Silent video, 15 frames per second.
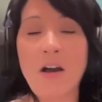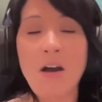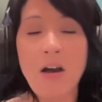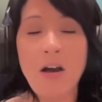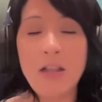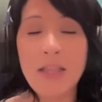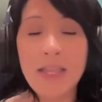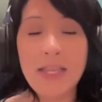
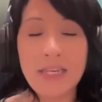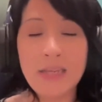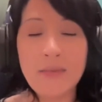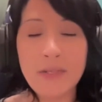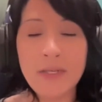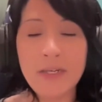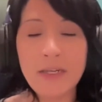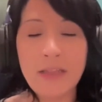all I can
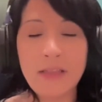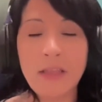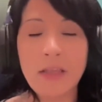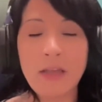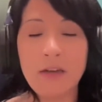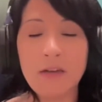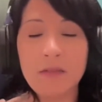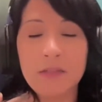immediately
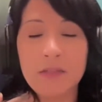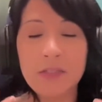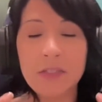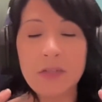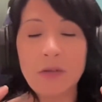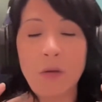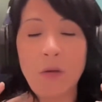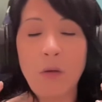think of
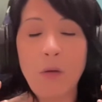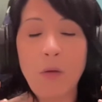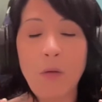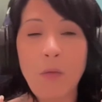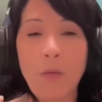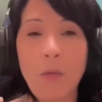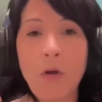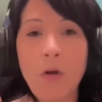is,
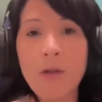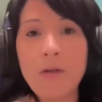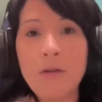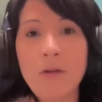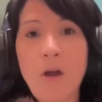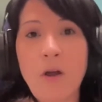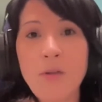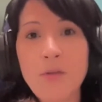what
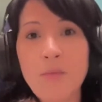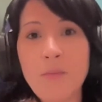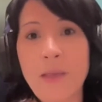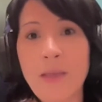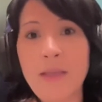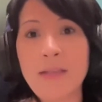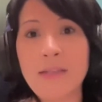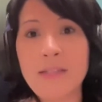are you
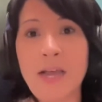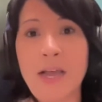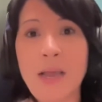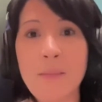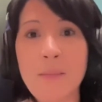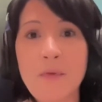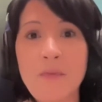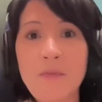making
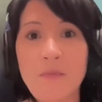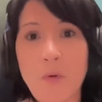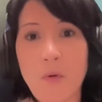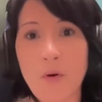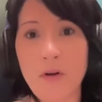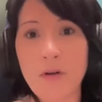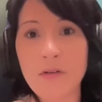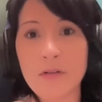time
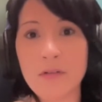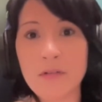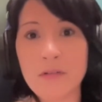for?